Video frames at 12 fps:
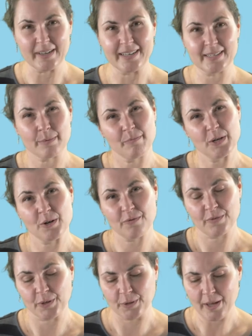And it's a
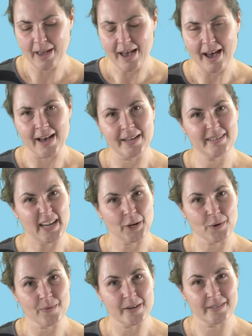beautiful uh,
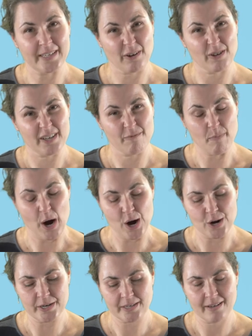decorative
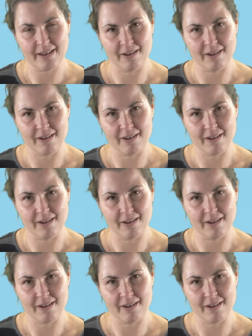part